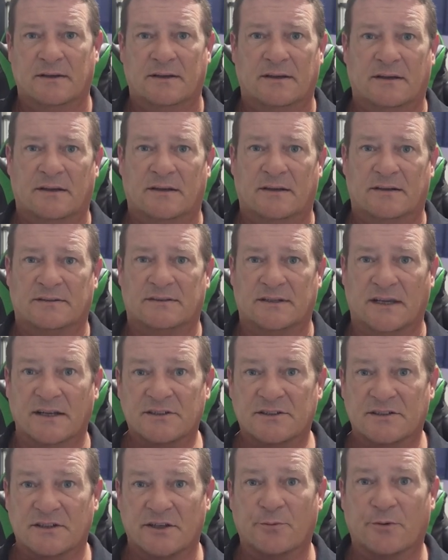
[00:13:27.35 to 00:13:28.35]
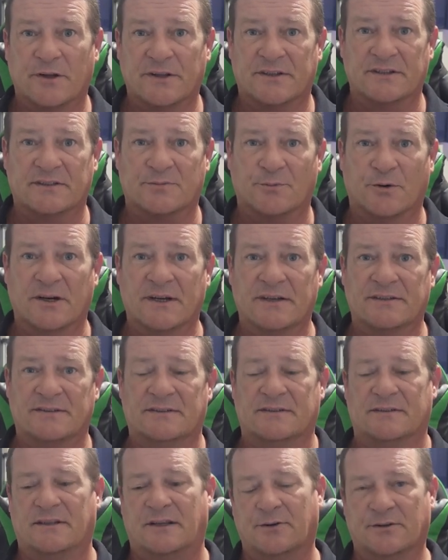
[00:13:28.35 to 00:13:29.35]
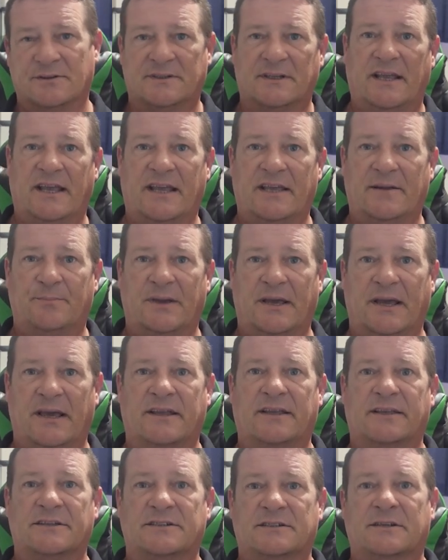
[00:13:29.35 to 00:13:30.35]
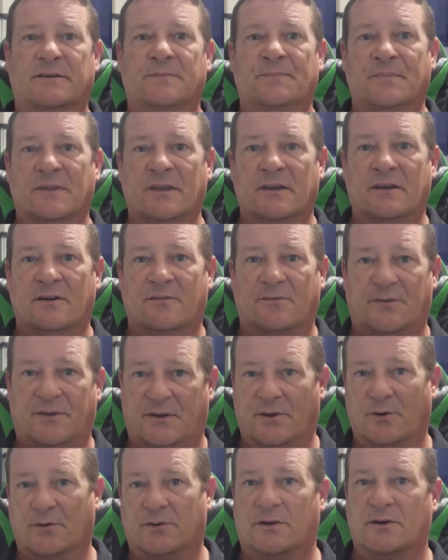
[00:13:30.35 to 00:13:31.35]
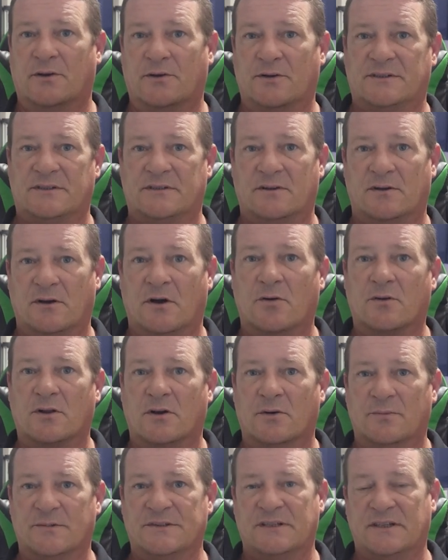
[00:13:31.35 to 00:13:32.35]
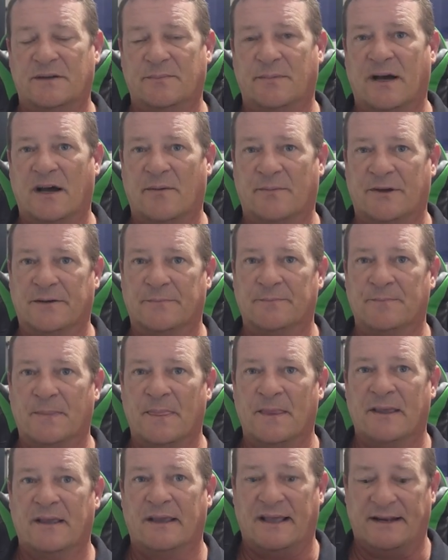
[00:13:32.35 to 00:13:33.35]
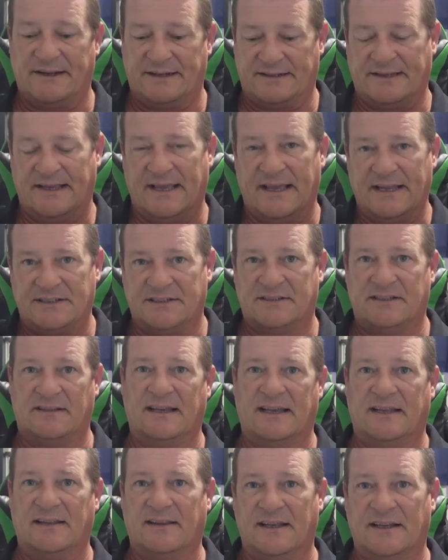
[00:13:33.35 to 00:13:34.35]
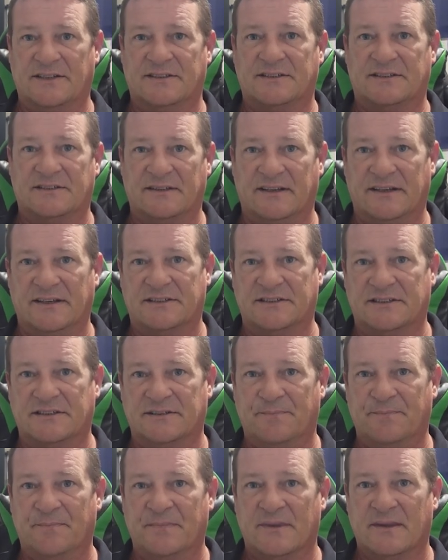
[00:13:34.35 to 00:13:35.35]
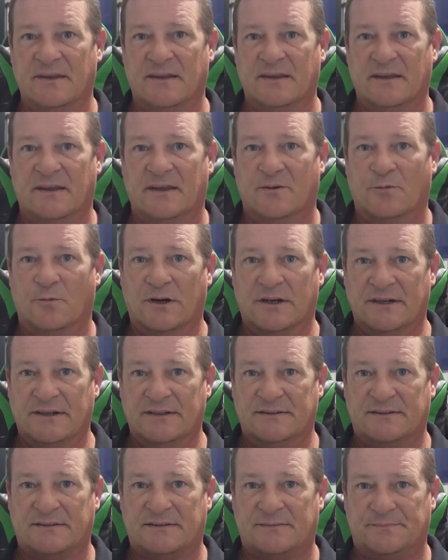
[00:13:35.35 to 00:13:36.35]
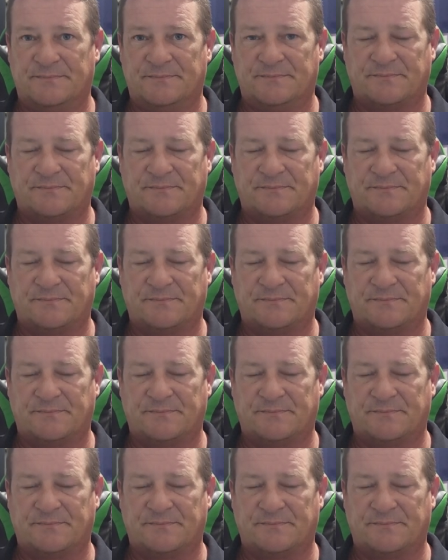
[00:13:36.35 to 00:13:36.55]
And essentially what this was is there was an aid package for the Oklahoma City bombing. And attached to that legislation was